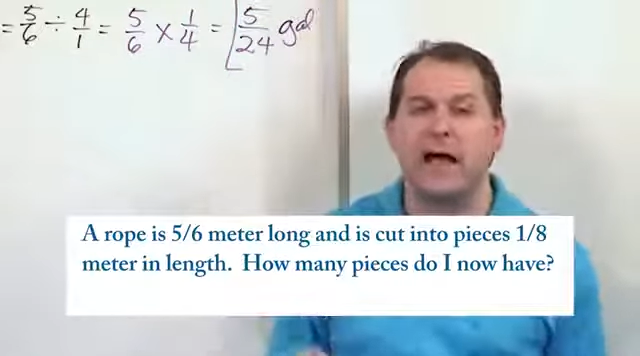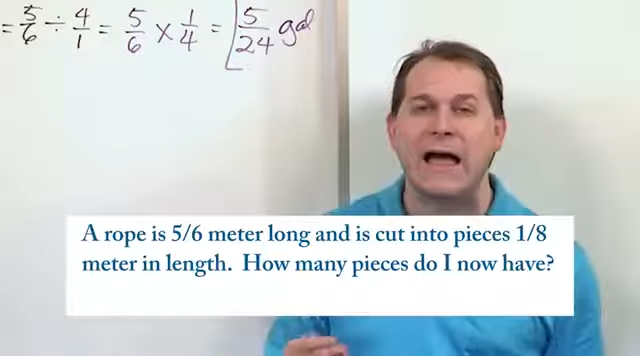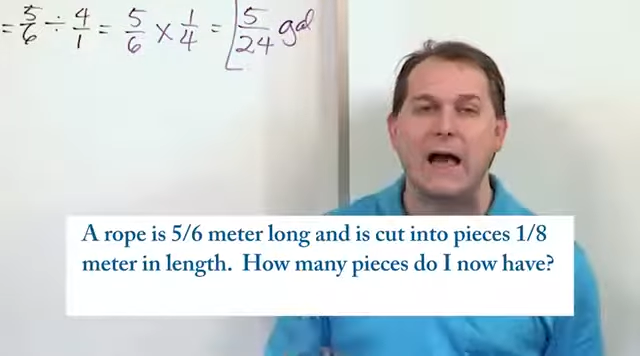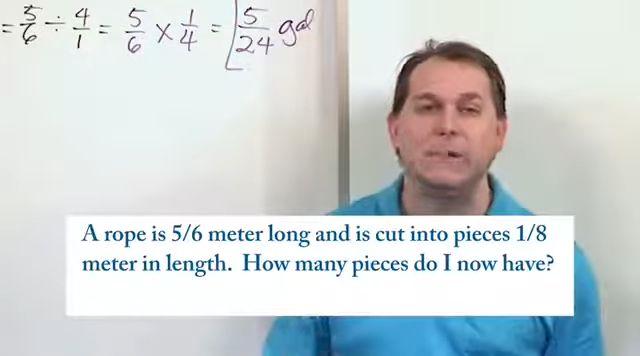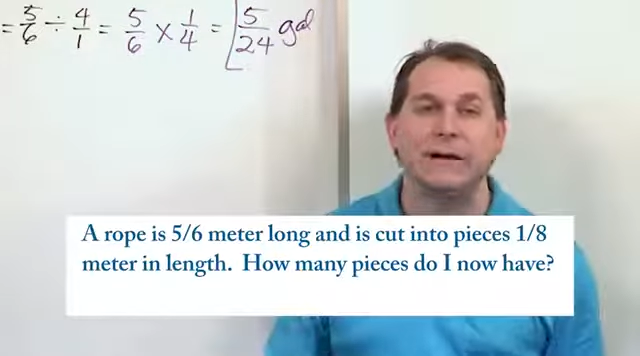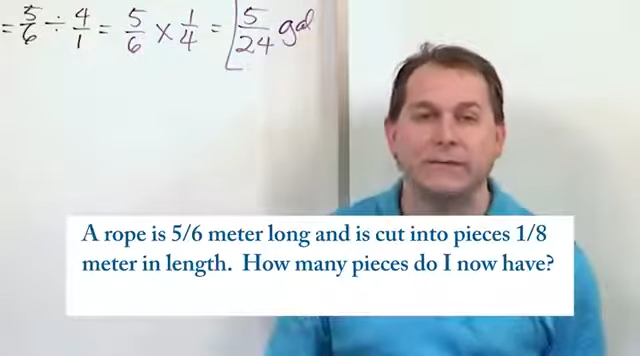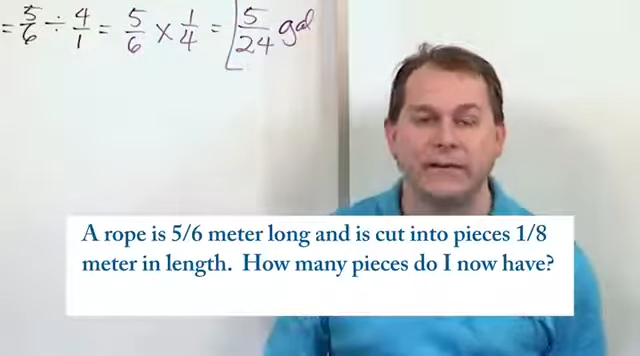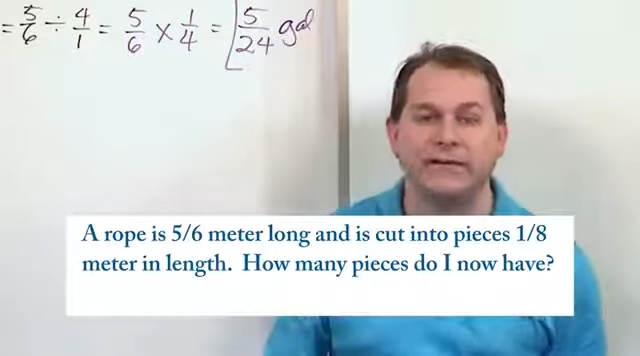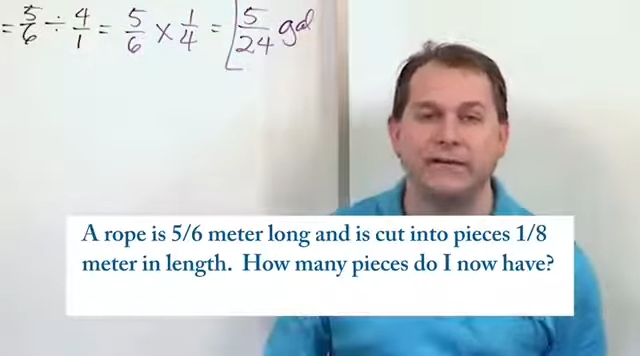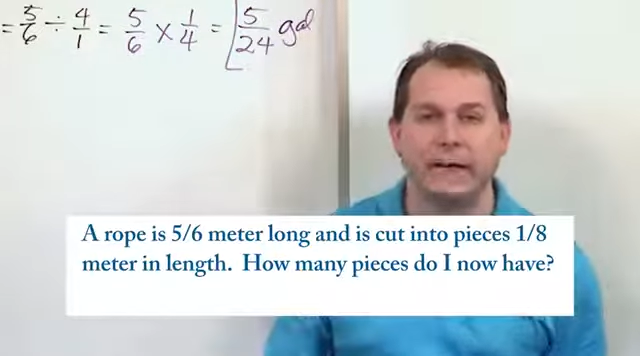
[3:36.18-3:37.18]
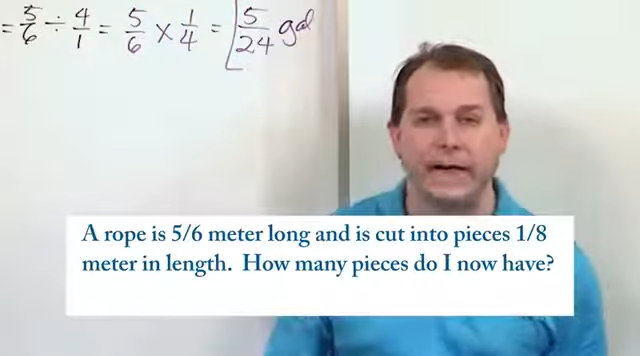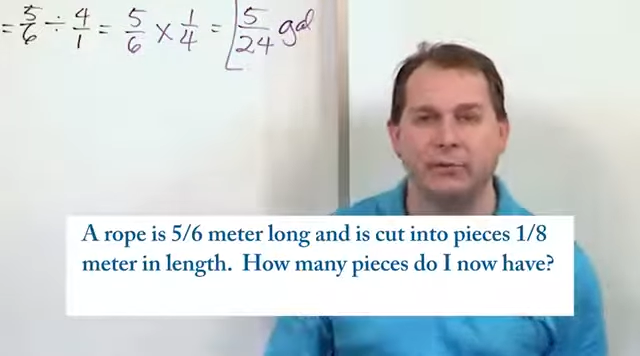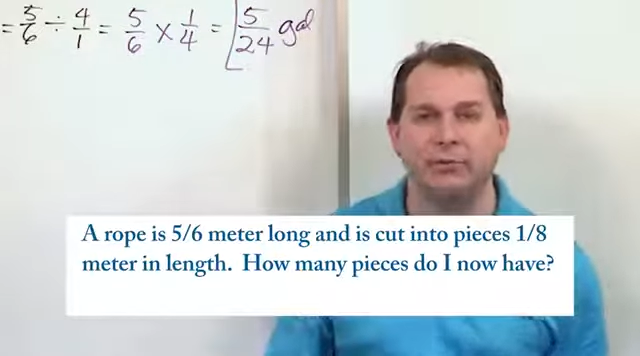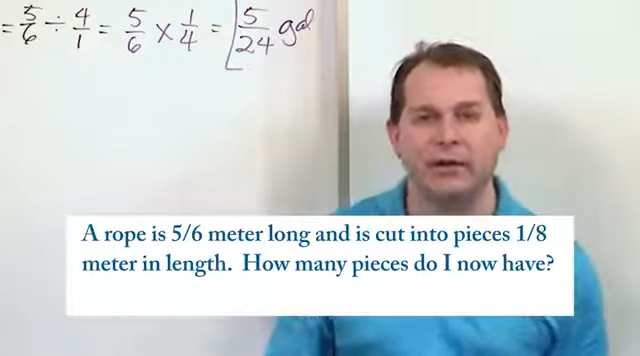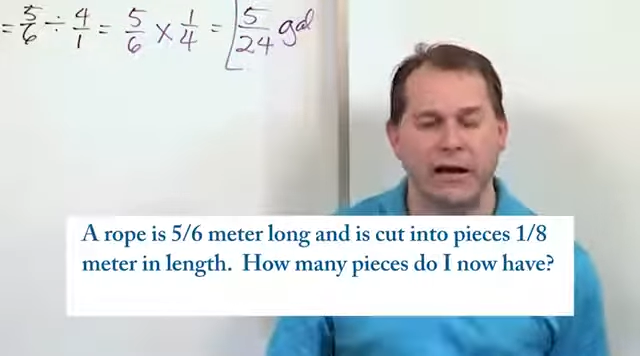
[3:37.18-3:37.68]
How many pieces am I
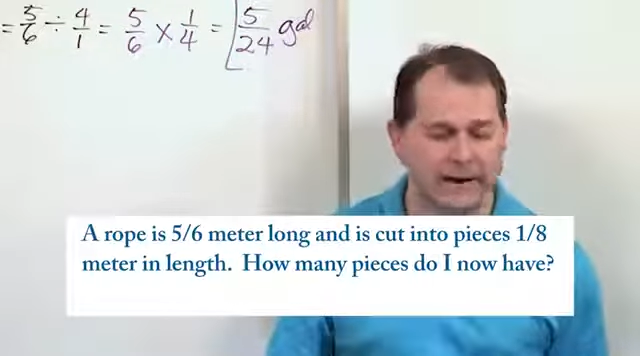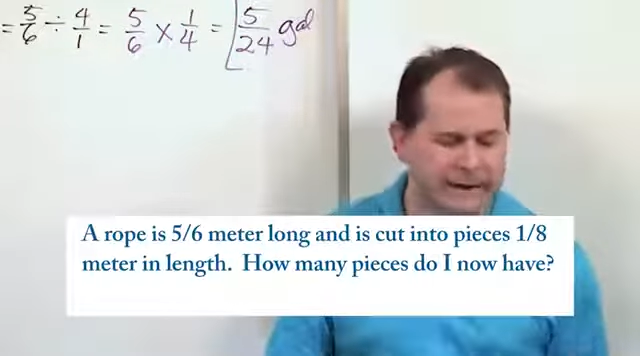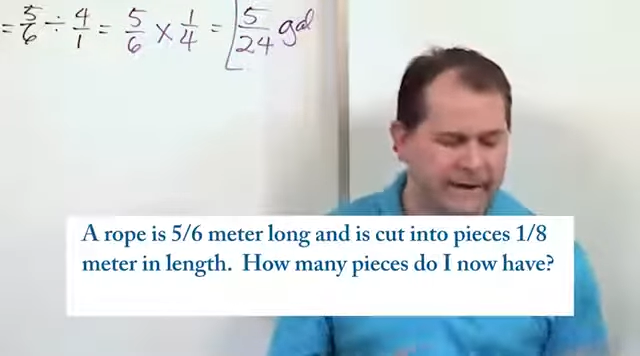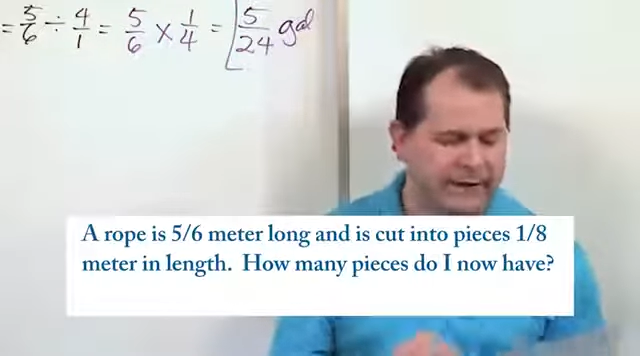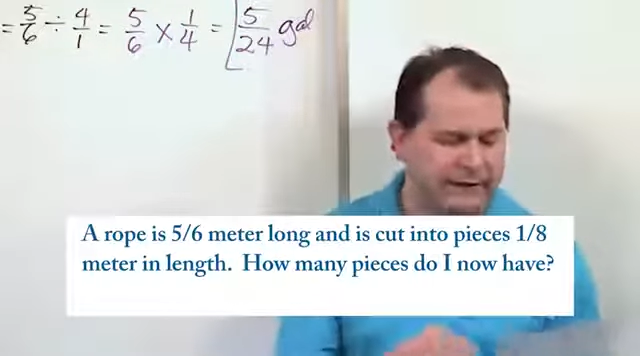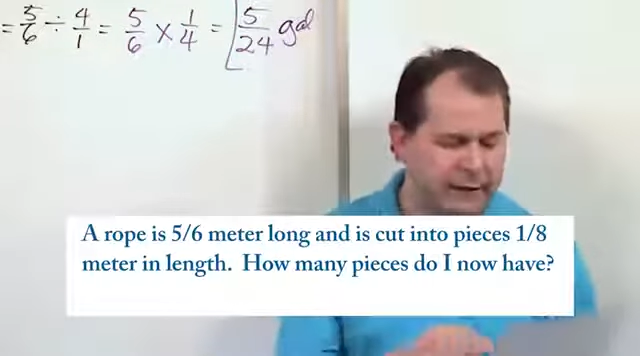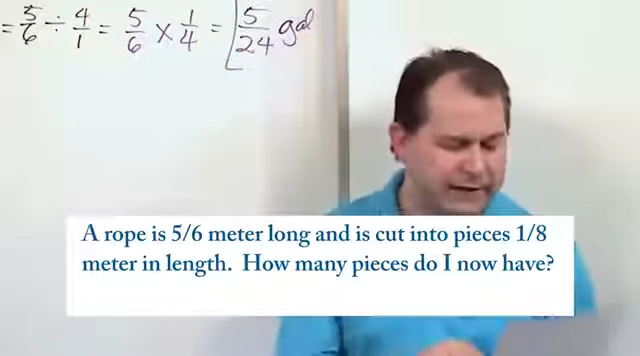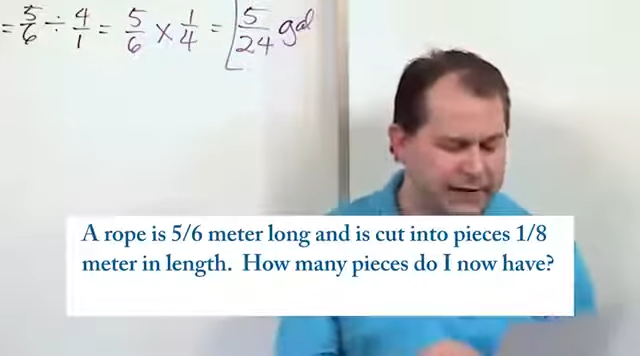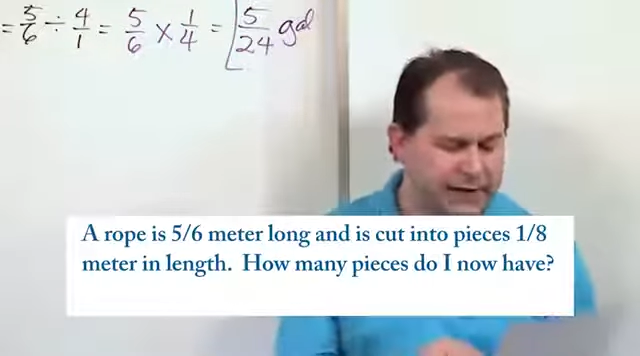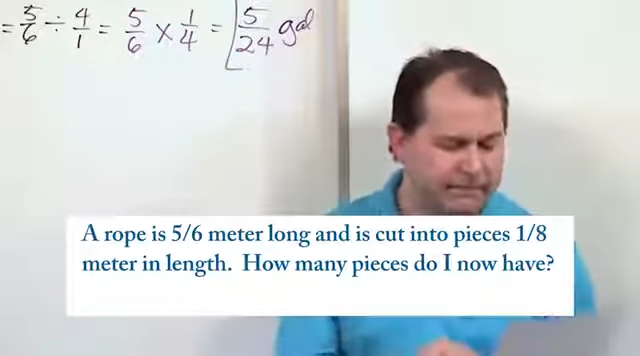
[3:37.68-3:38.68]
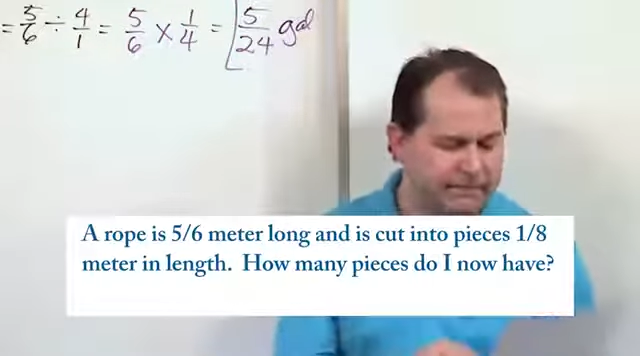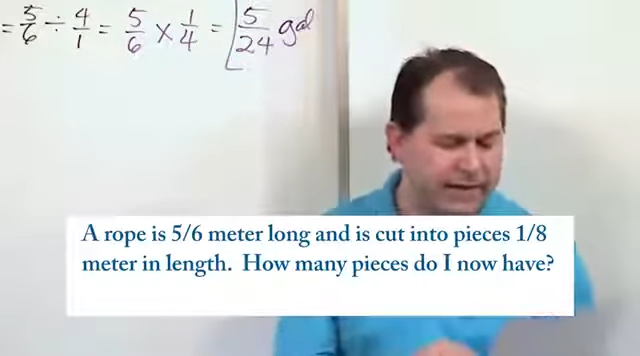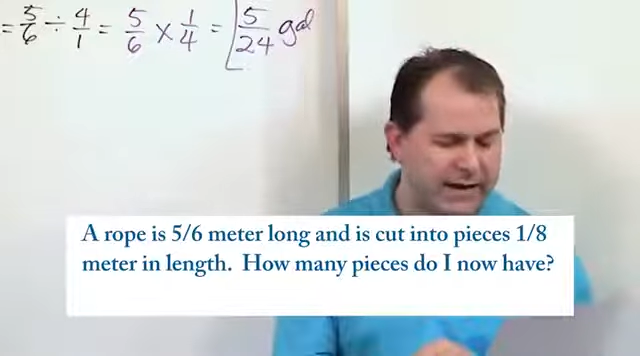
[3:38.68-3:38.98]
able to cut? So again,